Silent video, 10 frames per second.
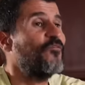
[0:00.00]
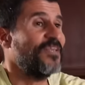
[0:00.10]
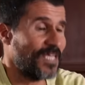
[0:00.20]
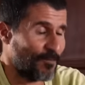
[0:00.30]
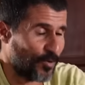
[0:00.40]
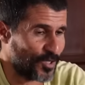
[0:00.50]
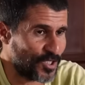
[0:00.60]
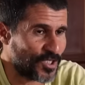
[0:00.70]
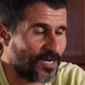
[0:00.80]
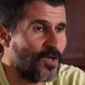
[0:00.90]
of the same
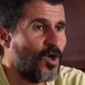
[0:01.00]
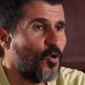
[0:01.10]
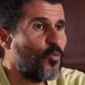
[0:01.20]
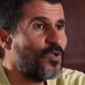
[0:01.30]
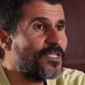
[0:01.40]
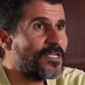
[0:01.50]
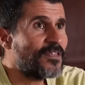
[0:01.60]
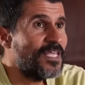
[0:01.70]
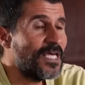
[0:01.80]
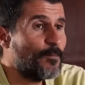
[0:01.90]
politician, would
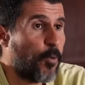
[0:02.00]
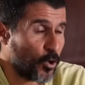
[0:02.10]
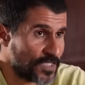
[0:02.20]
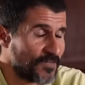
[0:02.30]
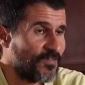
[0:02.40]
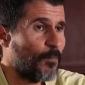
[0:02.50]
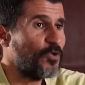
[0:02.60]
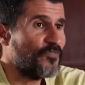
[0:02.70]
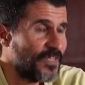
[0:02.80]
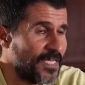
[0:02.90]
think positively
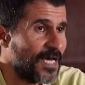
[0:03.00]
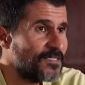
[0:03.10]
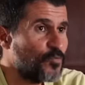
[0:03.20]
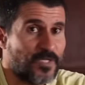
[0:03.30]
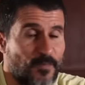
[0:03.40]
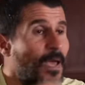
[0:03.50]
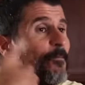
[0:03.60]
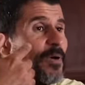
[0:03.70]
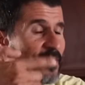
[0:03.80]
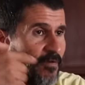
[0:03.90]
about Fidias, would
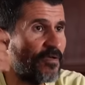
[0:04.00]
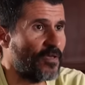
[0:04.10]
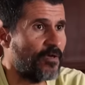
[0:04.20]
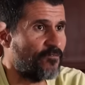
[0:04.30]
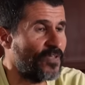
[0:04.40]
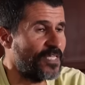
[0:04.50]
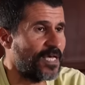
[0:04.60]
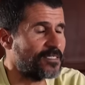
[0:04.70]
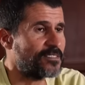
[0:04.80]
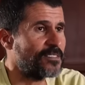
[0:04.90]
remember
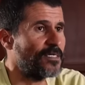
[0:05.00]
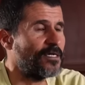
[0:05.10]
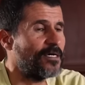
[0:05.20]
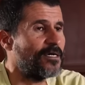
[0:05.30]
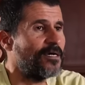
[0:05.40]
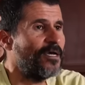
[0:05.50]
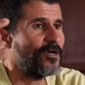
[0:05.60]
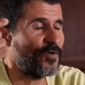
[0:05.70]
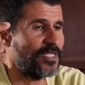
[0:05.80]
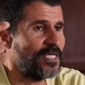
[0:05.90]

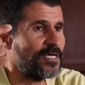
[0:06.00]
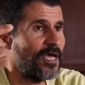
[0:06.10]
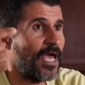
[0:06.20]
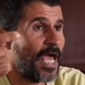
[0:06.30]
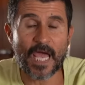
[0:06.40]
Fidias' critique,